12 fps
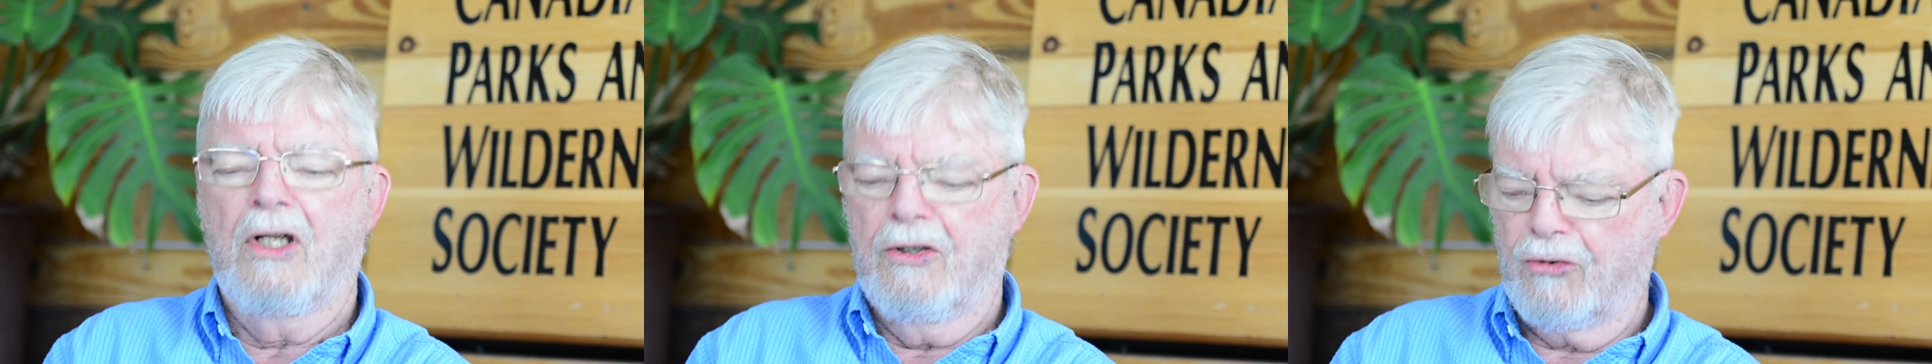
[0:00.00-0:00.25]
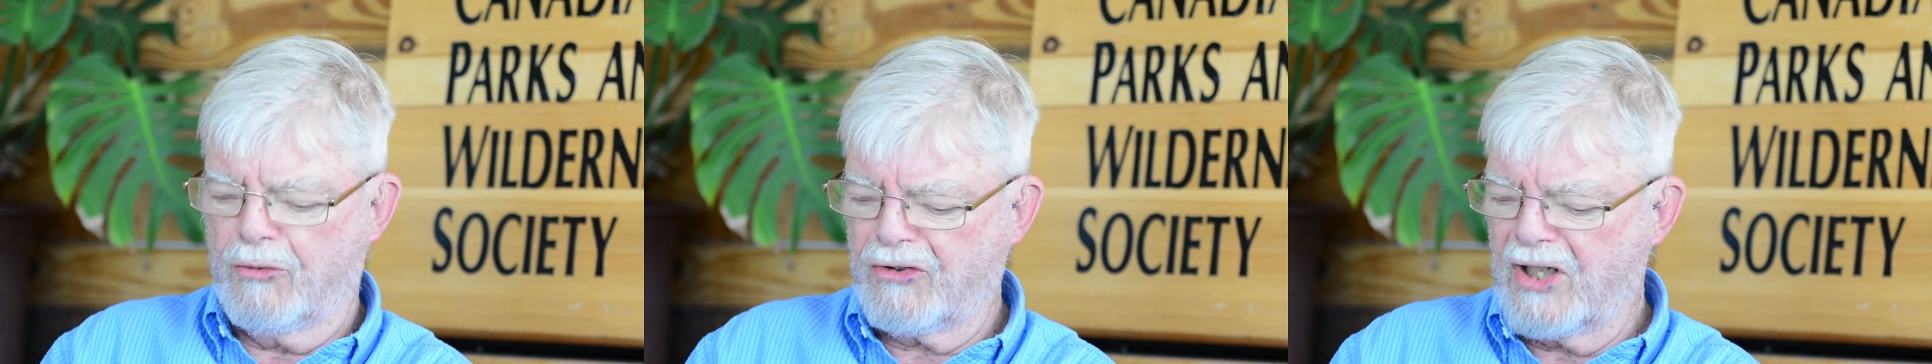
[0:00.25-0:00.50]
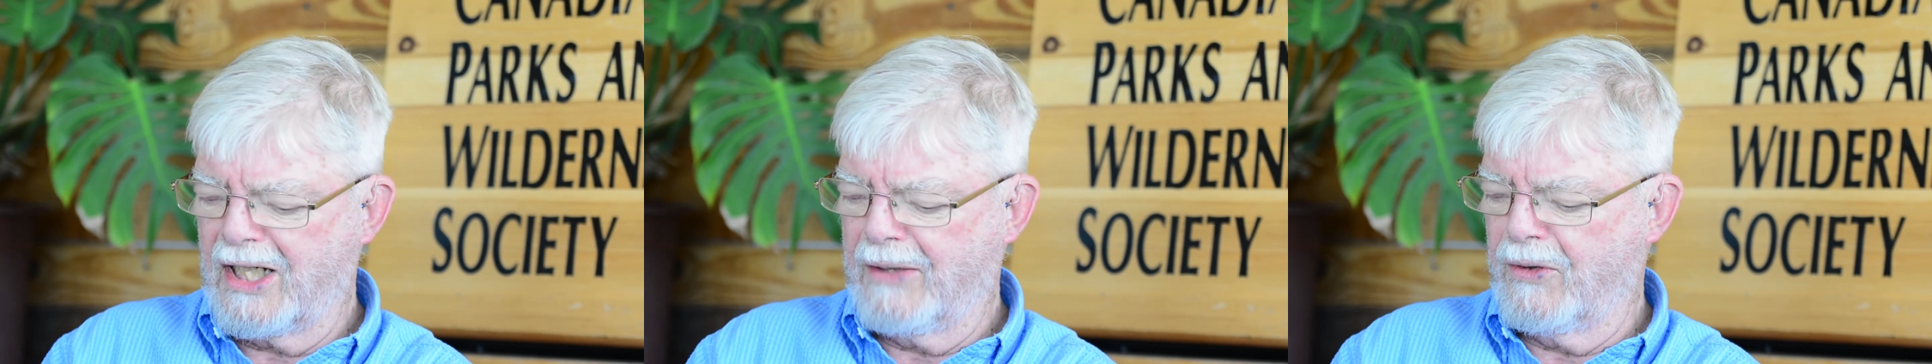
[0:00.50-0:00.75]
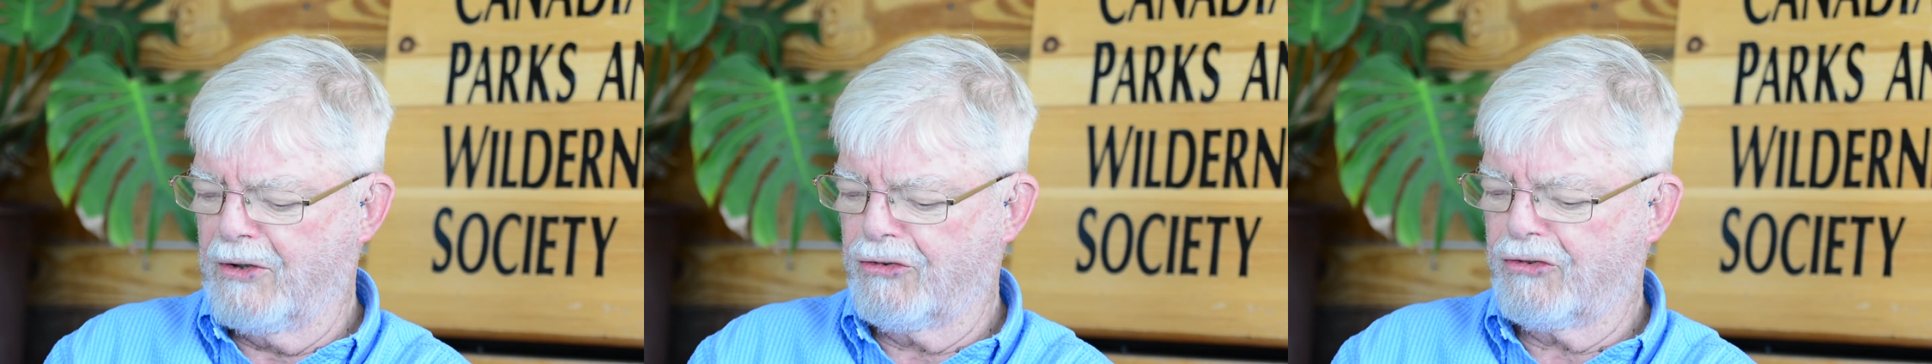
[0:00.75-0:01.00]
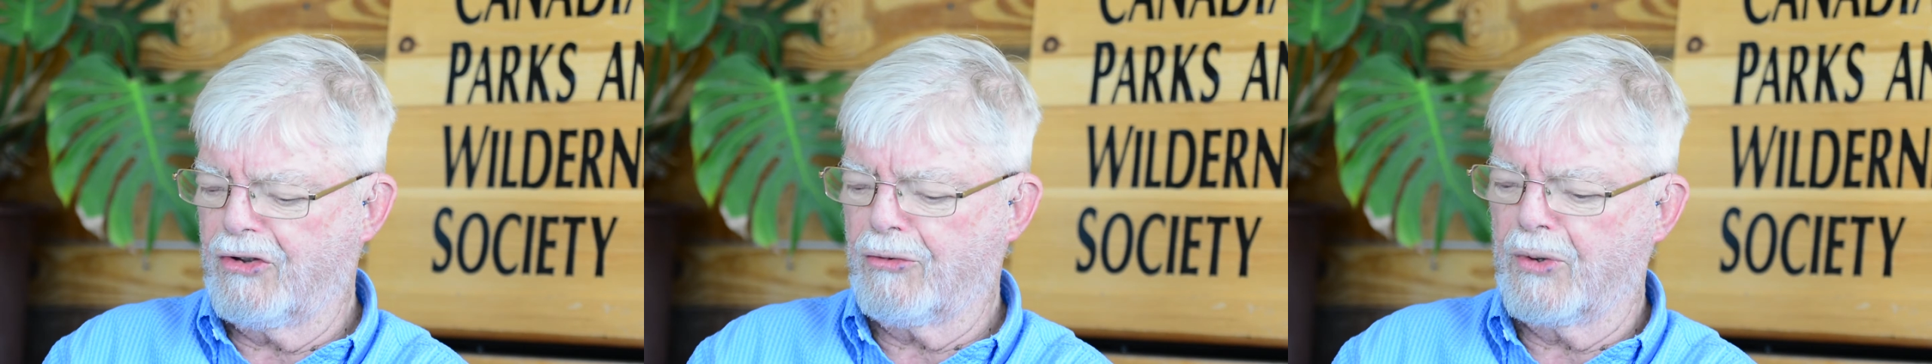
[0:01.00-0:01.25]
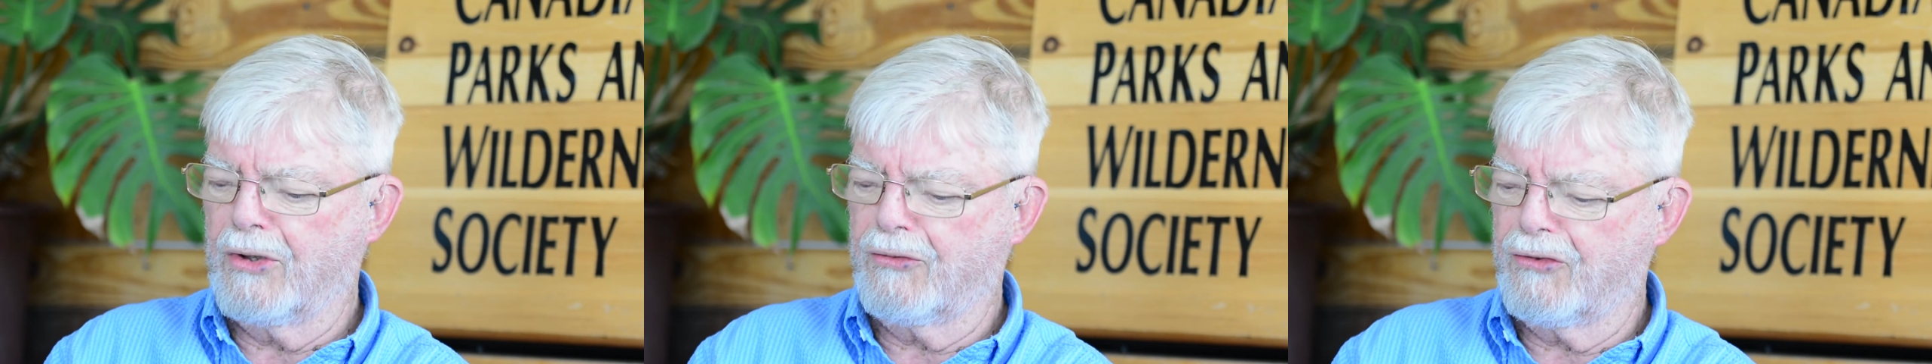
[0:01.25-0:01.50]
So it's kind of a
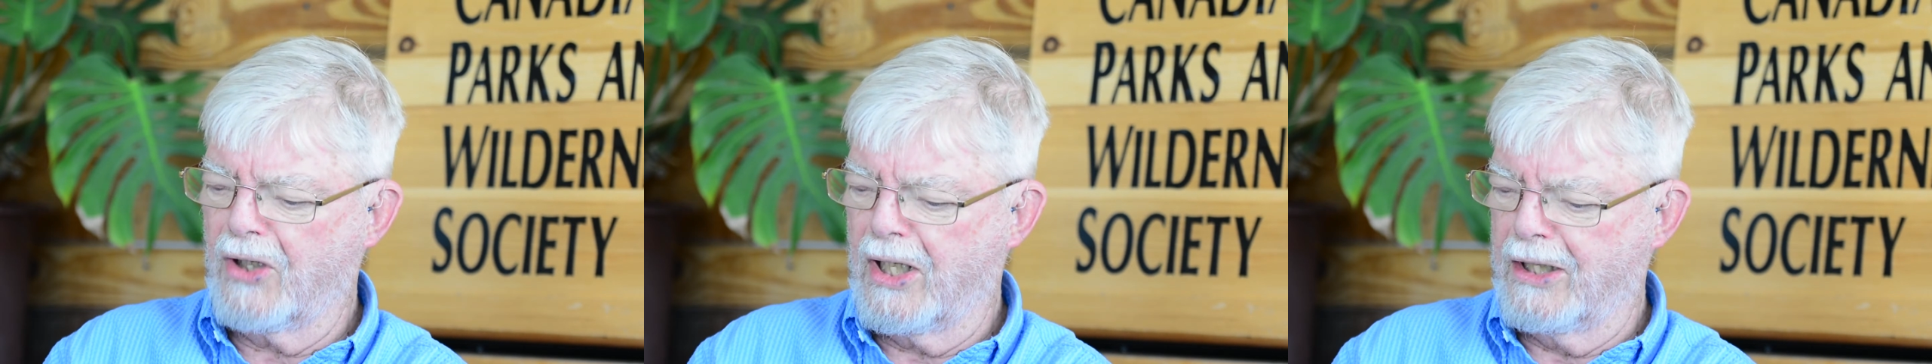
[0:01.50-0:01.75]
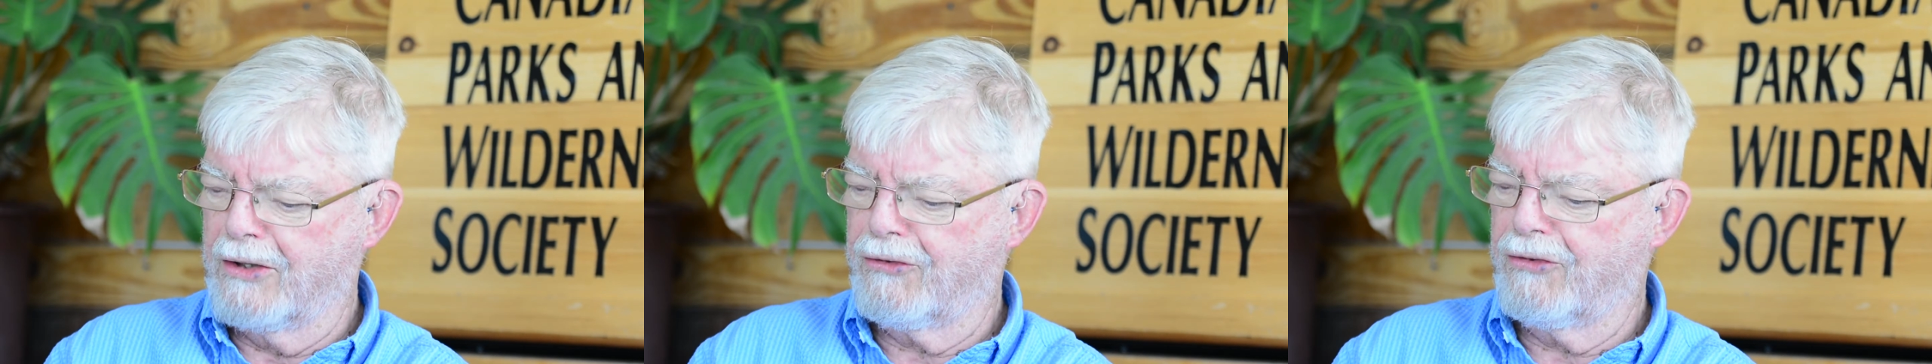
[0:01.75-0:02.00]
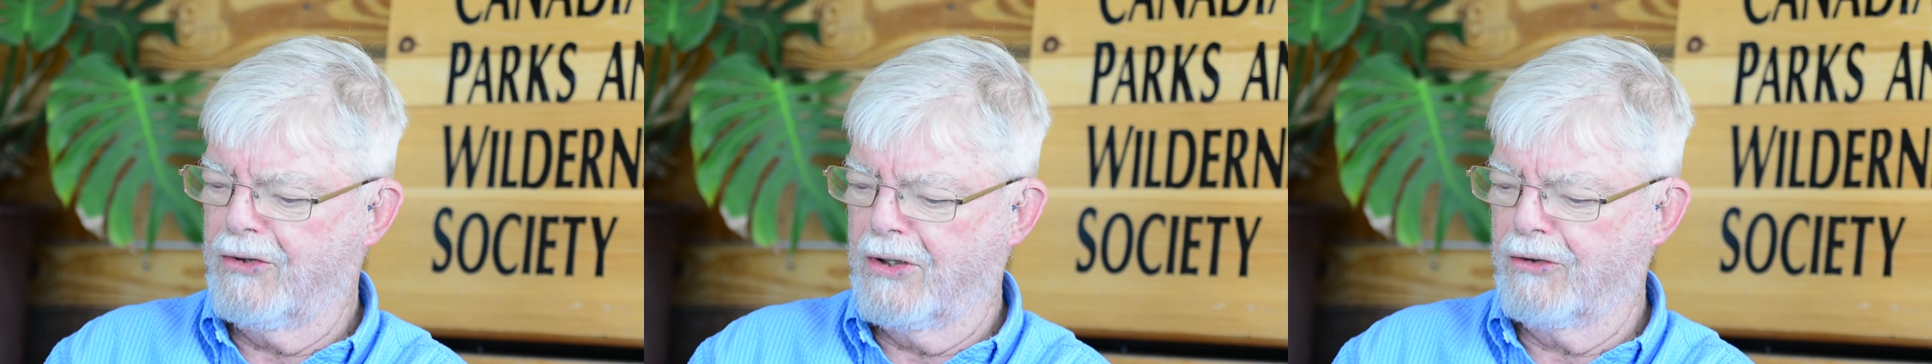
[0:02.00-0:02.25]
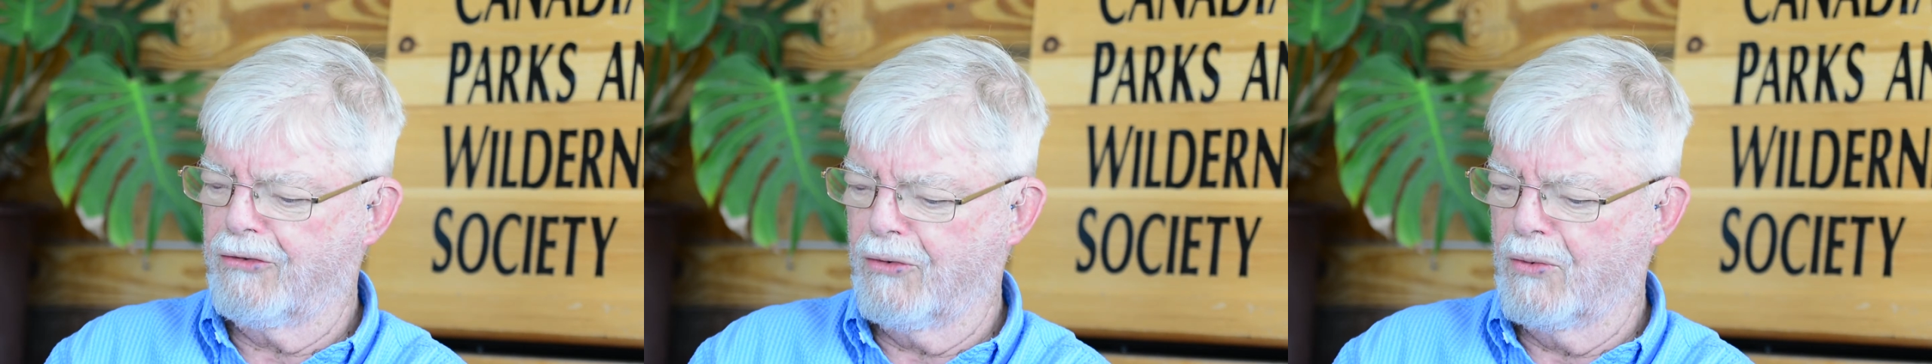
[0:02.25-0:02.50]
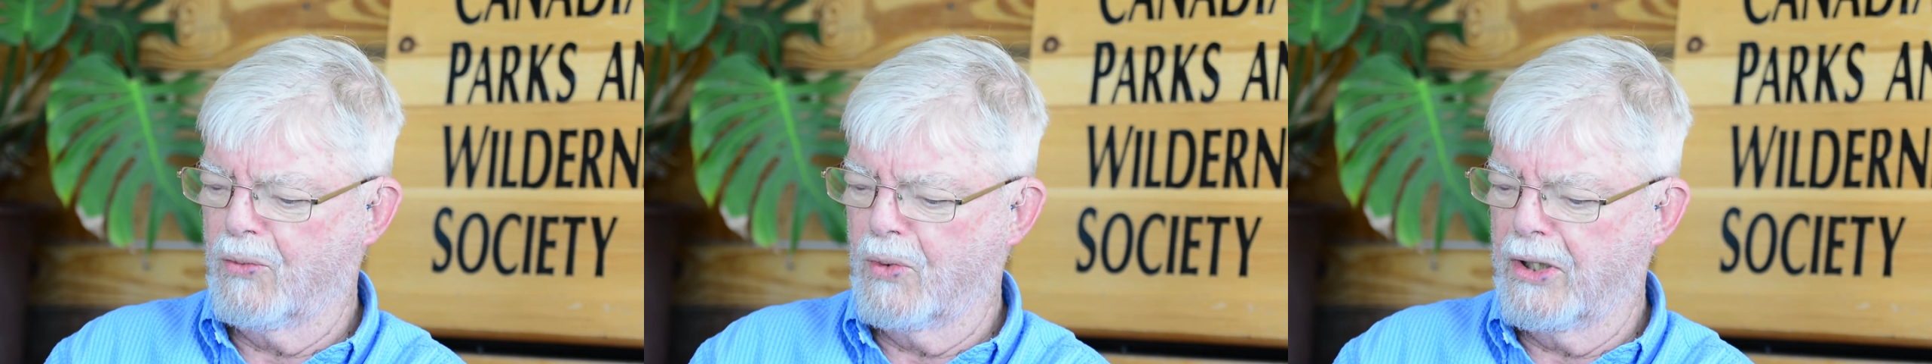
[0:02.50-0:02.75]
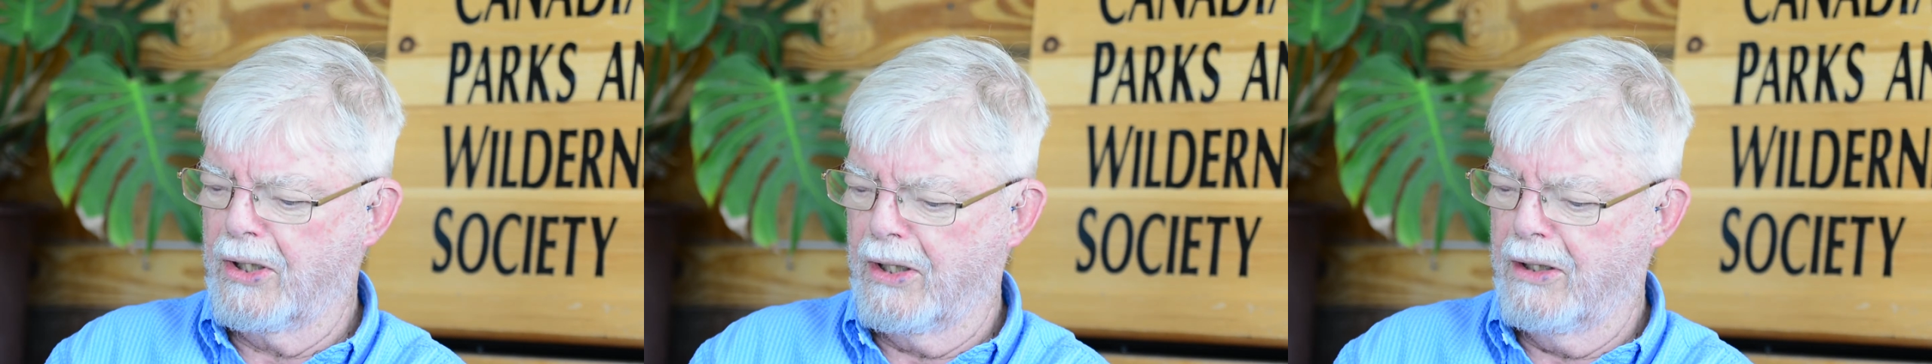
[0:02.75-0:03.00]
history of science in its own
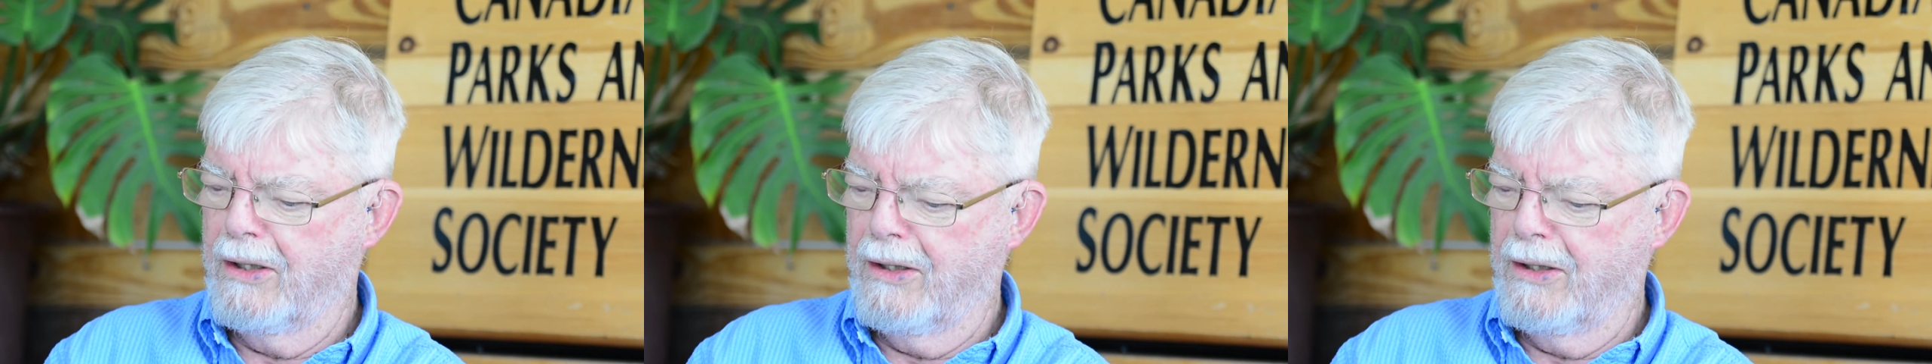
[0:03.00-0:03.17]
way.